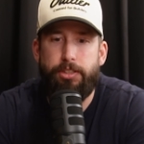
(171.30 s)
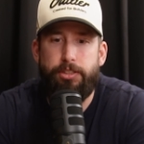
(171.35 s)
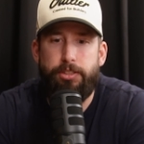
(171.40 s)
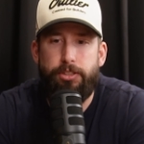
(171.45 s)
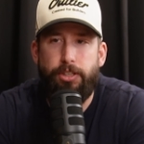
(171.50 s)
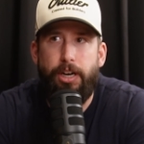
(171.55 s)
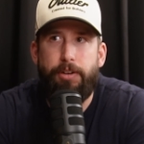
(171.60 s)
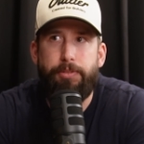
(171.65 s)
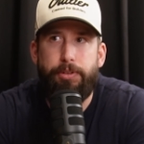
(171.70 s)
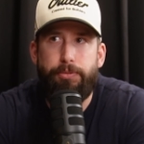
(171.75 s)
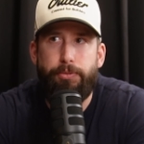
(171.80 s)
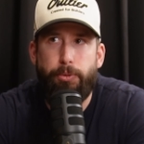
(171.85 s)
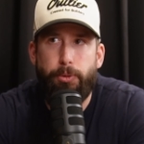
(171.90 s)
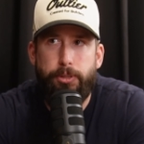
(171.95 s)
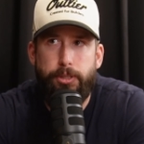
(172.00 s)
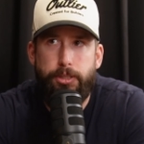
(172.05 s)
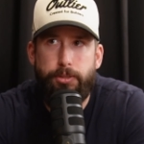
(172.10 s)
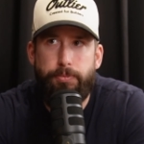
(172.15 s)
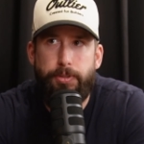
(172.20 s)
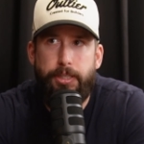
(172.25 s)
driving
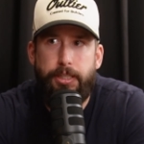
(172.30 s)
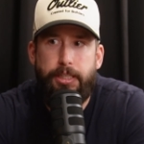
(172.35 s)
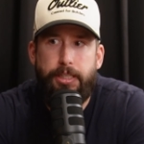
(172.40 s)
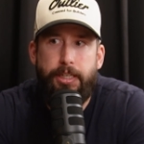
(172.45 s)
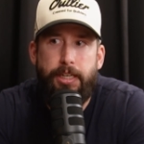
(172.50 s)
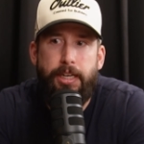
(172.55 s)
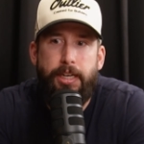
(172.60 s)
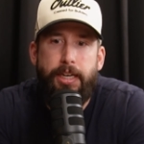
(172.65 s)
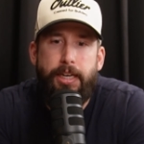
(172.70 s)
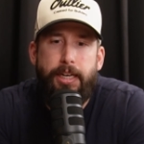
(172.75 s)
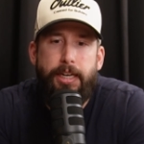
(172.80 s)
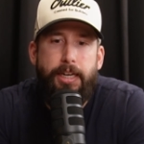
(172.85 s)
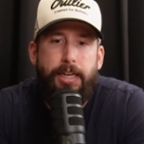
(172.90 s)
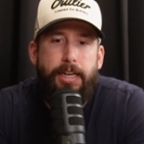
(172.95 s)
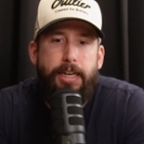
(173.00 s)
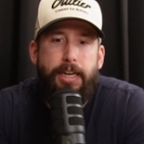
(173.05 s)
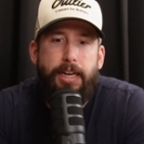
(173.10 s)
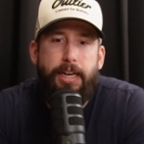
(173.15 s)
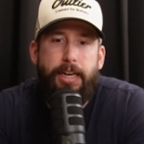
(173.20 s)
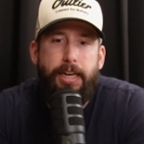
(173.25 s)
force of it.
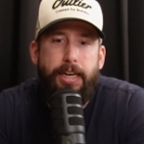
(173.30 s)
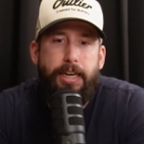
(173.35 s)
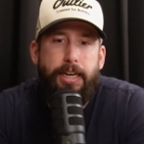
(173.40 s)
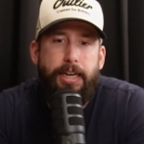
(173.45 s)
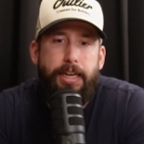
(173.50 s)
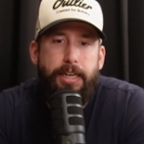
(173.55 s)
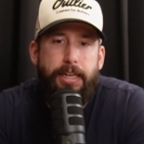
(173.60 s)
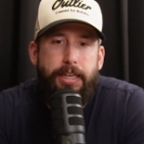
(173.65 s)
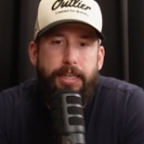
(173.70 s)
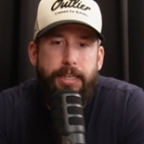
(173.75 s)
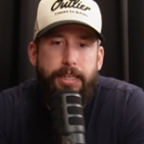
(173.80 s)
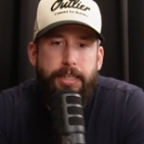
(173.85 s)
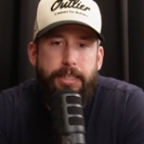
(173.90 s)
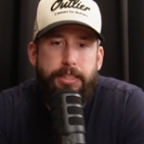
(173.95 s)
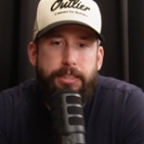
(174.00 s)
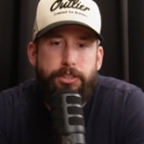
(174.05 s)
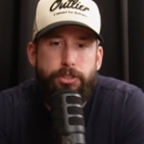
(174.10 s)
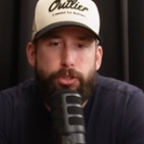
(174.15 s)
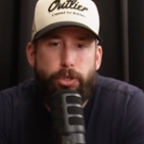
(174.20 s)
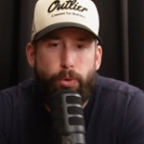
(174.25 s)

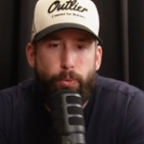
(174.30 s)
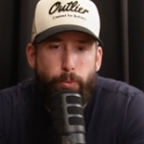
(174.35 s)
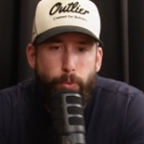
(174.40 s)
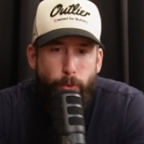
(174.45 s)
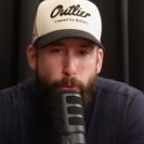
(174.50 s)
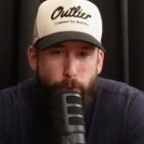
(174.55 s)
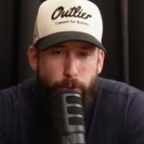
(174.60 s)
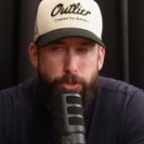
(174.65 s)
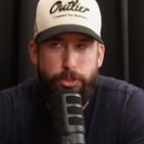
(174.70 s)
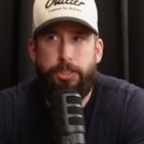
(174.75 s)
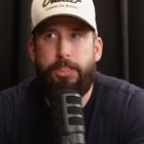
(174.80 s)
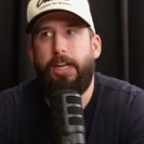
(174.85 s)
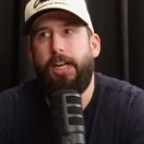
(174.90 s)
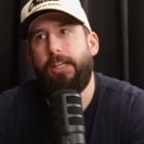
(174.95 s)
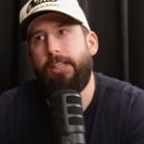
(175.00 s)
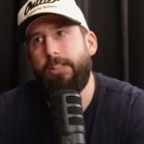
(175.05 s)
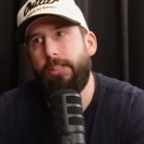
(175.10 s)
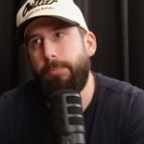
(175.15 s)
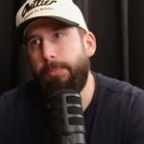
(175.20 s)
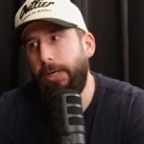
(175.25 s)
And towards the
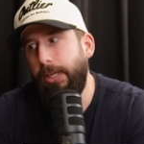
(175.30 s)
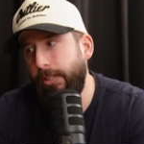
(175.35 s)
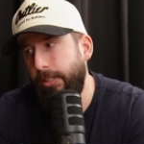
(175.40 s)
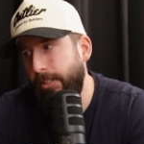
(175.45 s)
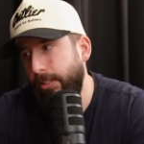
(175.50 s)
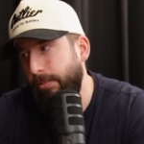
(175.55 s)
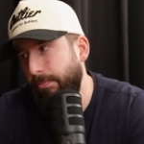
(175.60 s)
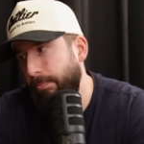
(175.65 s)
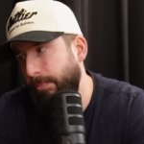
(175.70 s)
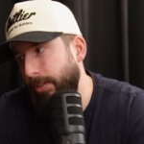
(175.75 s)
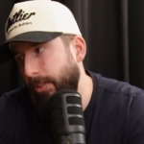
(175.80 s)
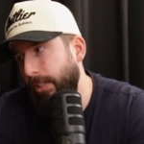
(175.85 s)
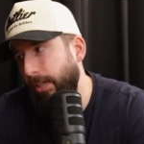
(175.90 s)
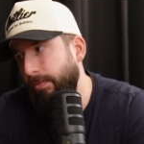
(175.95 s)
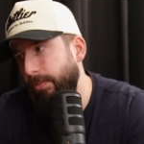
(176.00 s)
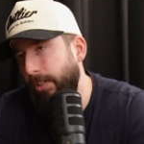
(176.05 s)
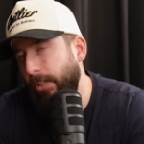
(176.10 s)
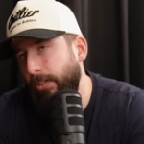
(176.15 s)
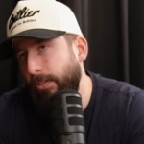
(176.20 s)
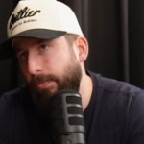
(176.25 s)
end of the month, stuff
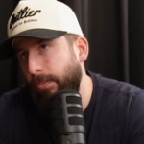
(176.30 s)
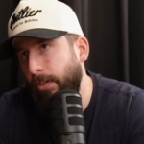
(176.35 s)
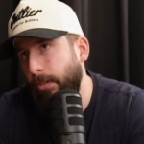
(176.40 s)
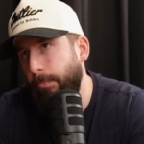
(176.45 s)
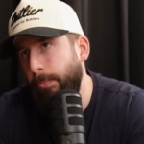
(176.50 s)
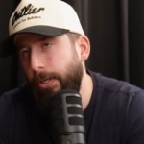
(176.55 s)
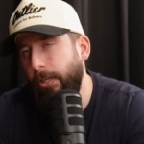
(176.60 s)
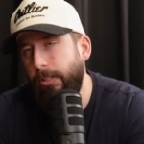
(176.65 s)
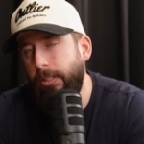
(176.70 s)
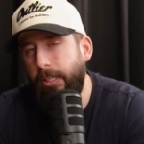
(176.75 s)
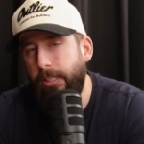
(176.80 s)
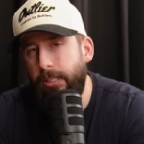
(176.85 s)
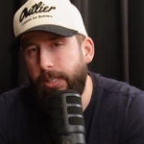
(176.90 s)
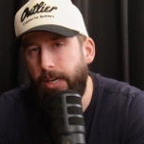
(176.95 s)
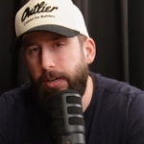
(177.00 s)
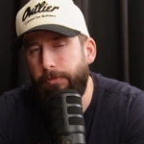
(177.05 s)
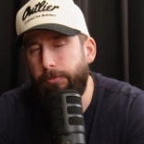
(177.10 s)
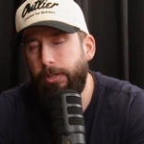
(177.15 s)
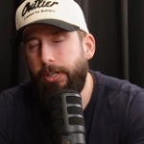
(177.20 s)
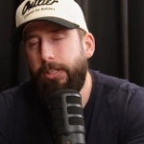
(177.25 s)
started to fall apart. I
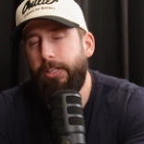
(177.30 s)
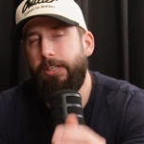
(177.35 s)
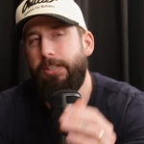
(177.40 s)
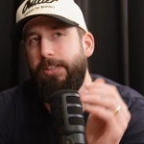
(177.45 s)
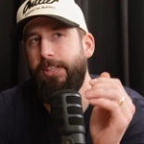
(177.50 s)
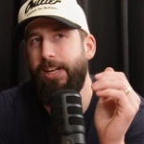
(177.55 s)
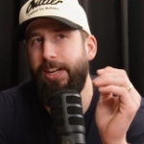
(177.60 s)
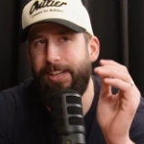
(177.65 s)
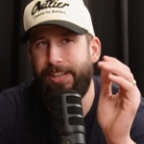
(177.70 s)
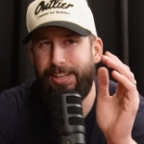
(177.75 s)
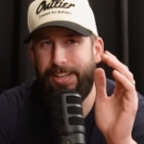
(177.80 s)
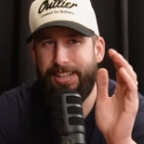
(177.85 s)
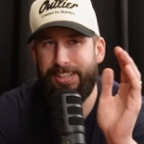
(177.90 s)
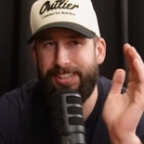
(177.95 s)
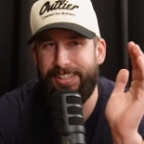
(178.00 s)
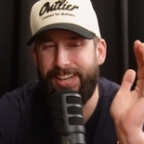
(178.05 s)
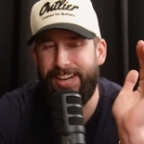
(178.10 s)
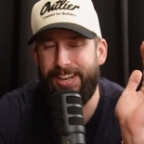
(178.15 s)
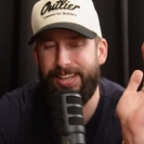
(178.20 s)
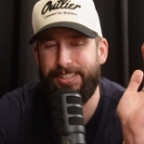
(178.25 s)
really,
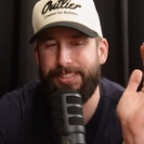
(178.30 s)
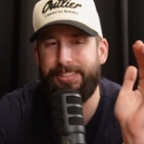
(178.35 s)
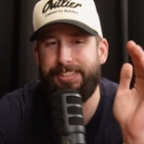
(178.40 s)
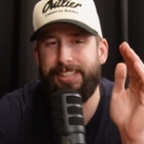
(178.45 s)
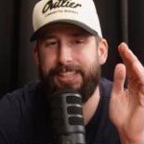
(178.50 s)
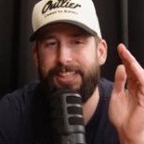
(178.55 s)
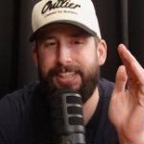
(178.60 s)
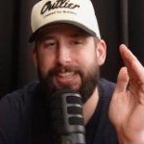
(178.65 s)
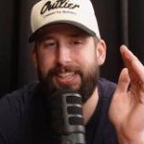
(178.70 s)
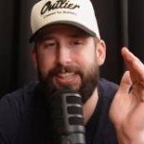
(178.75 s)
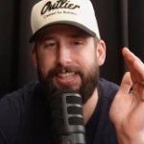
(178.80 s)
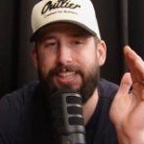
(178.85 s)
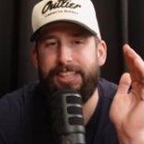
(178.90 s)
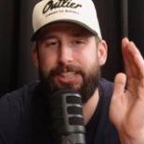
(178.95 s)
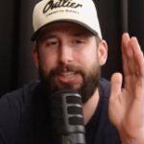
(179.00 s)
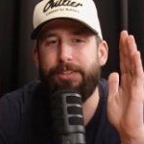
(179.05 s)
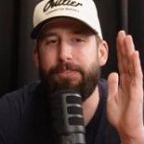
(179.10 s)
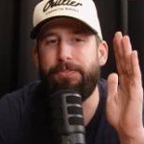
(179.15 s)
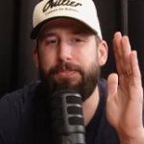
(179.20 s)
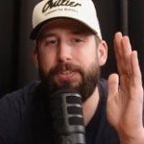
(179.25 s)
I
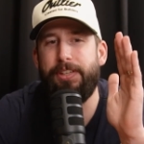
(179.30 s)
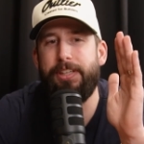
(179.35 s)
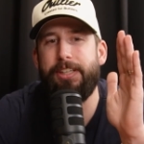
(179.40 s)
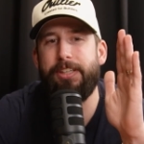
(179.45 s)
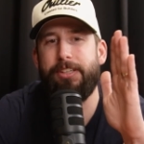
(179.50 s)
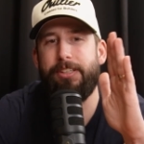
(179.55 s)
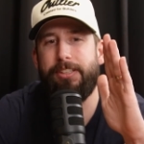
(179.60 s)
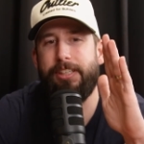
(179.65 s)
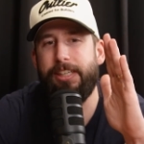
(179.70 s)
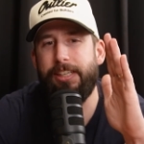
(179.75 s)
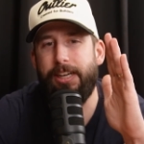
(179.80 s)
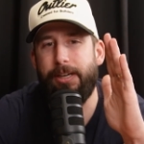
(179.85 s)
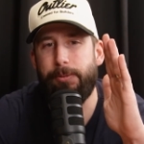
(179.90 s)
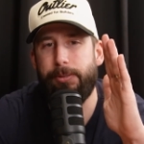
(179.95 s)
could feel like I